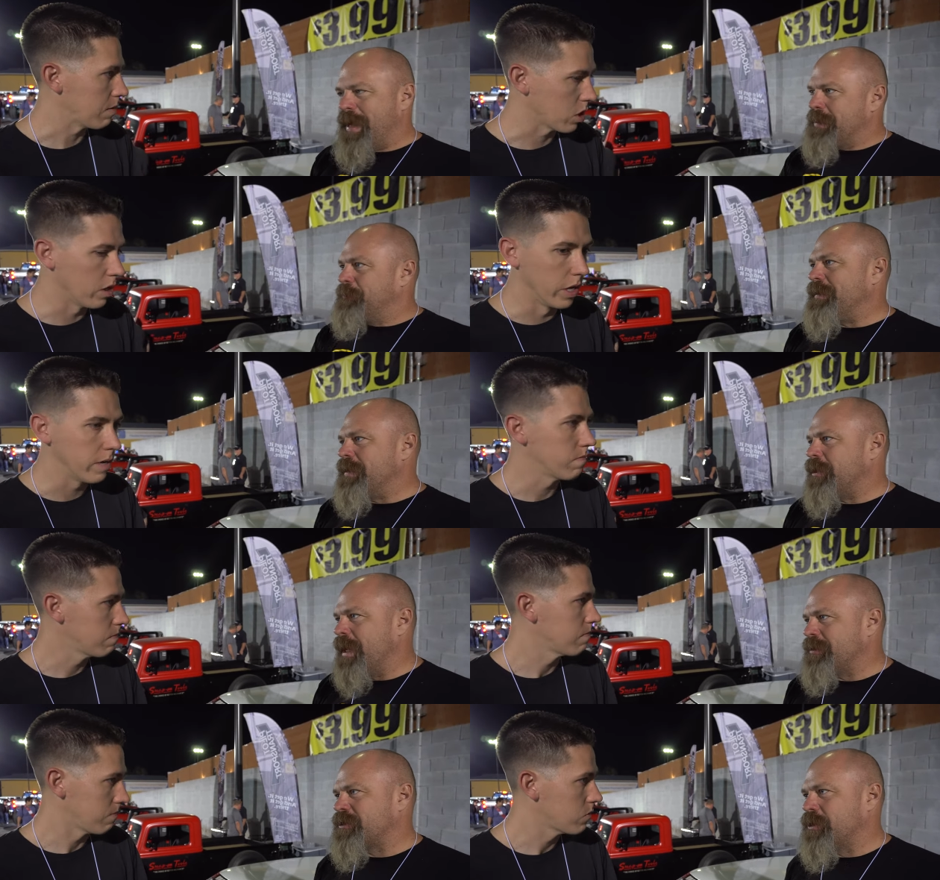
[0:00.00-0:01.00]
Speaker 1: hadn't been there
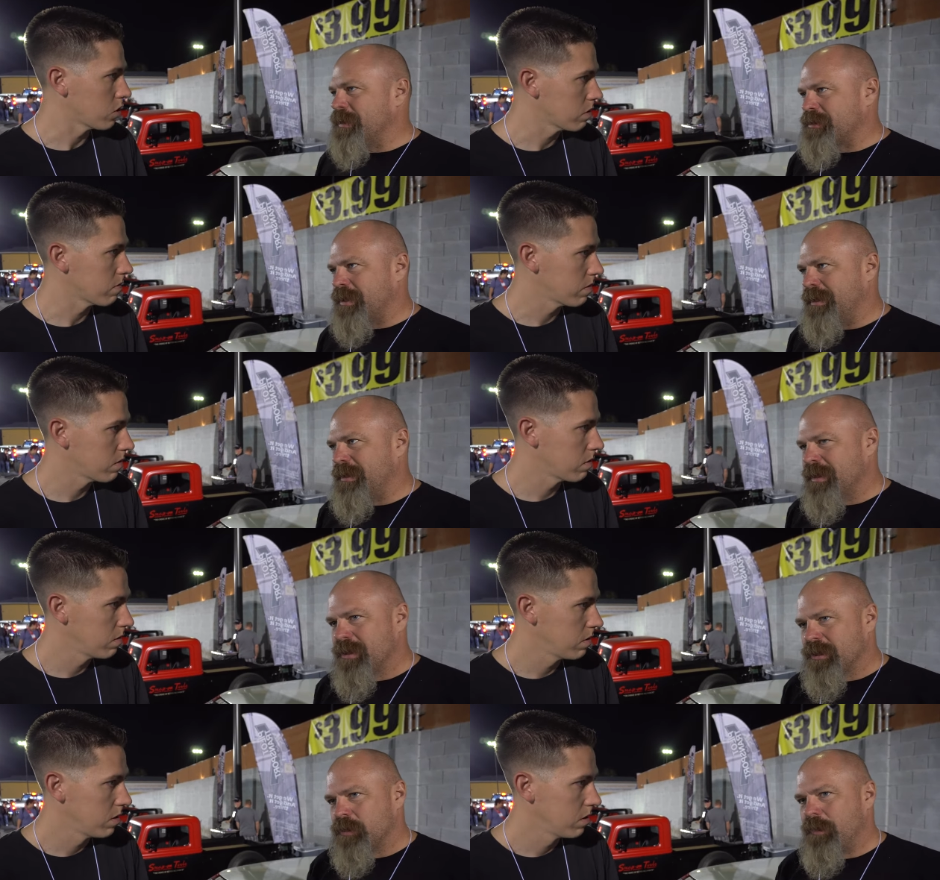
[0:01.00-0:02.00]
yet. So it's like
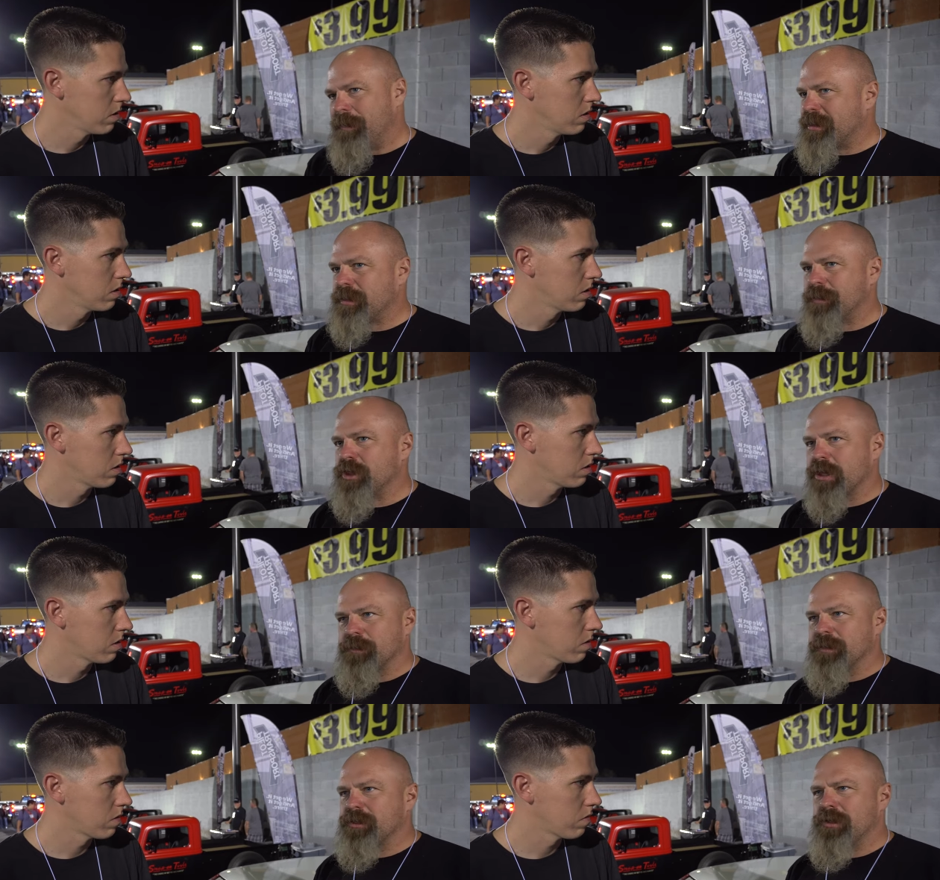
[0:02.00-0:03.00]
so we made some
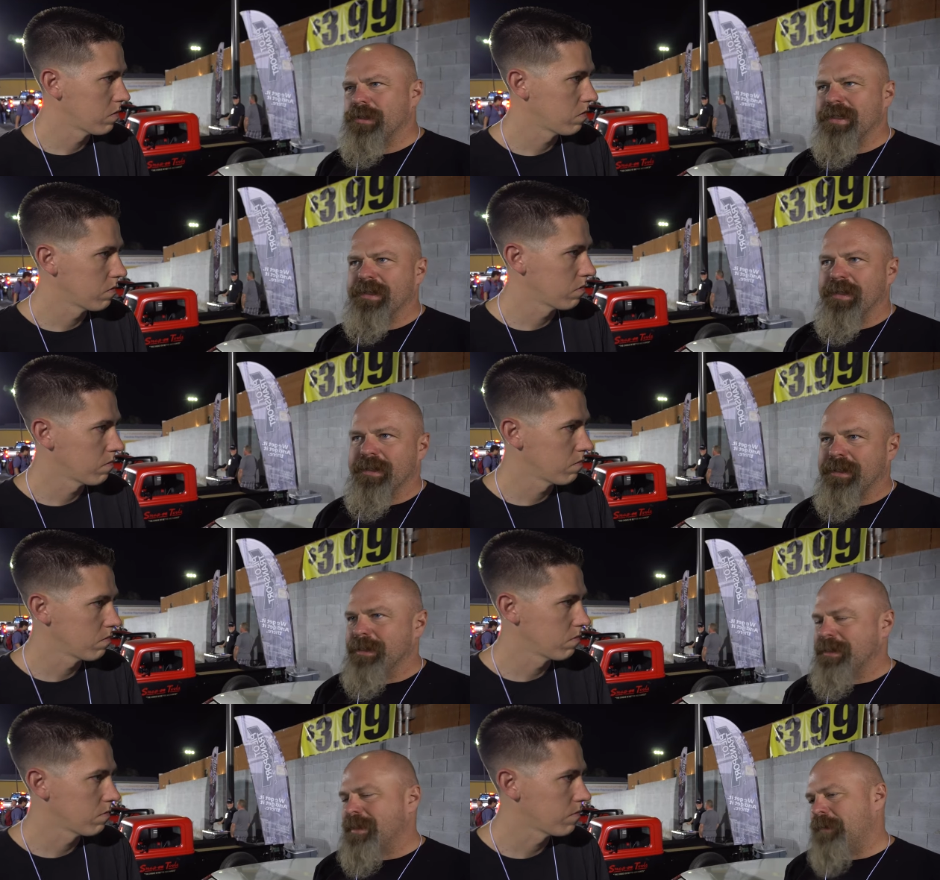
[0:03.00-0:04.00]
adjustments to it, and like,
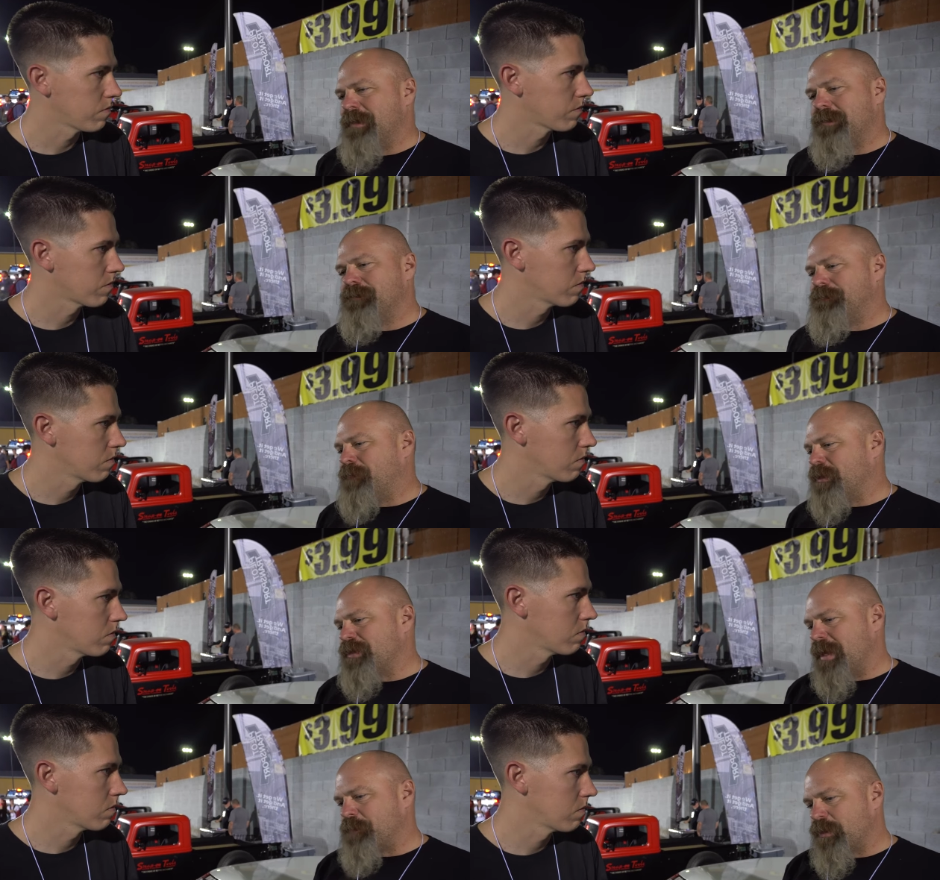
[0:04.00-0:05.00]
I mean, for
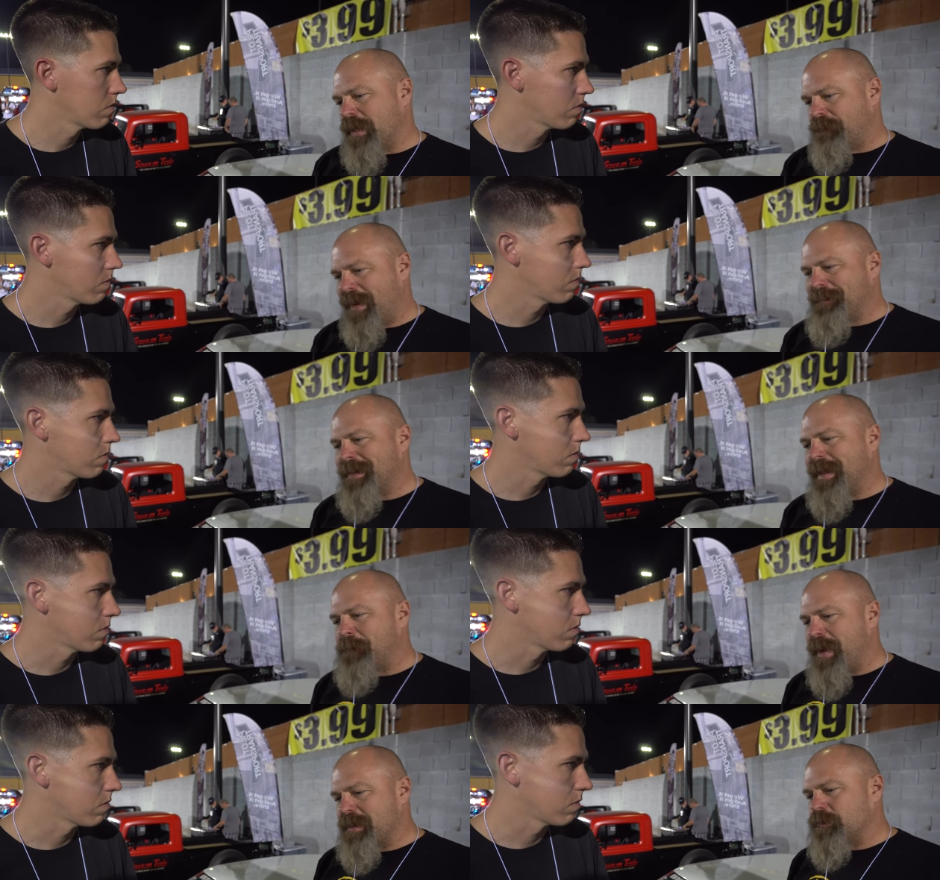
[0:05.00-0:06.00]
example, on that 599
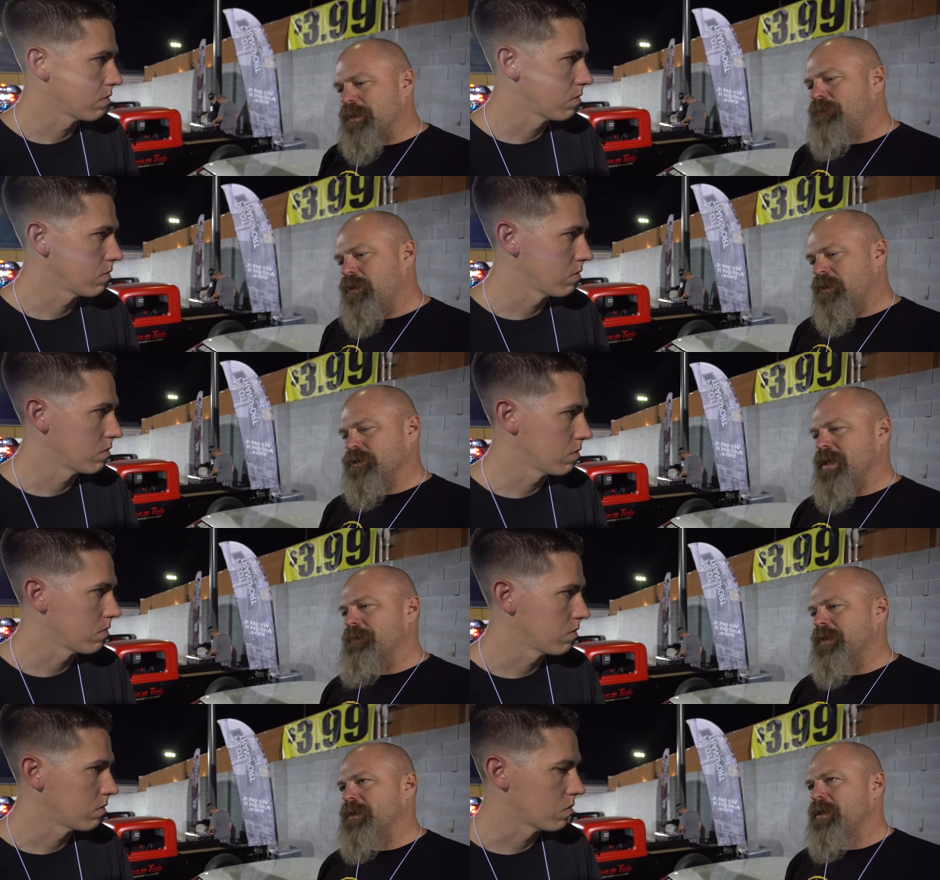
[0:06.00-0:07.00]
pass, we went a
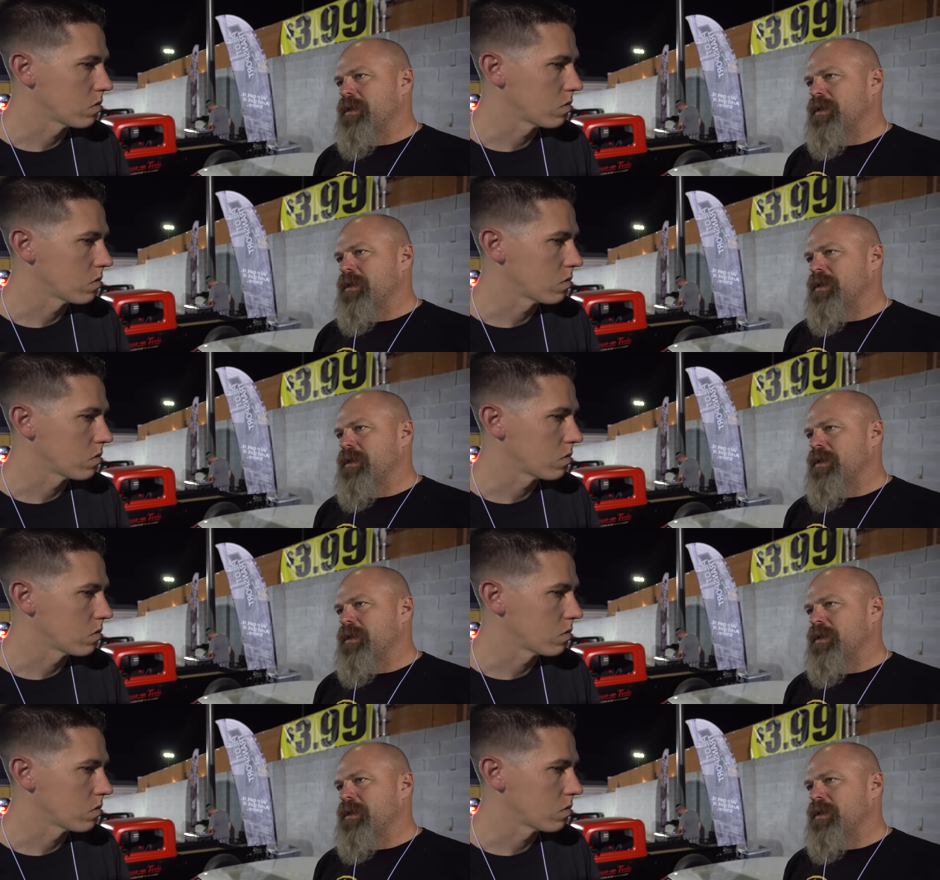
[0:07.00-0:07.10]
407